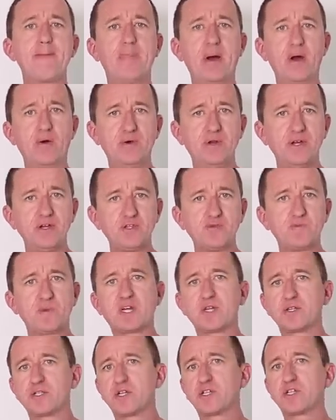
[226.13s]
bonus
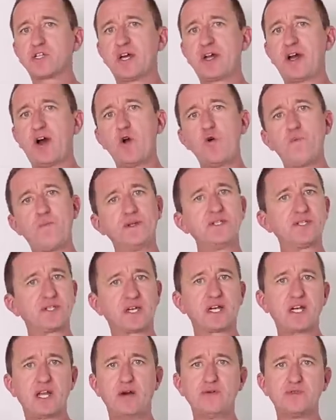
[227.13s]
because the shutter opens
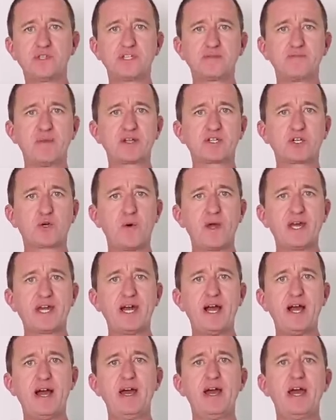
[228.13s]
and closes much
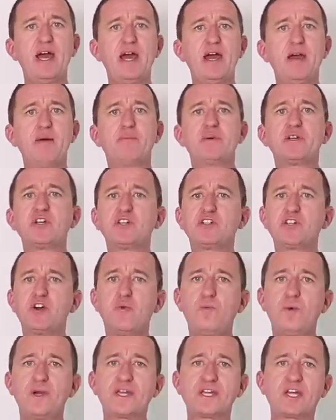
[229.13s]
quicker, but you
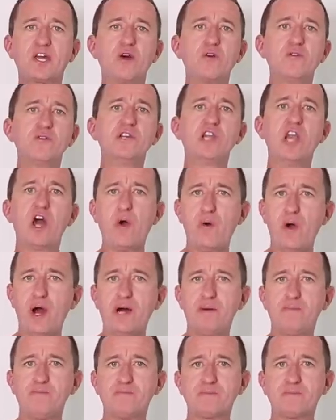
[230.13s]
don't want to go lower.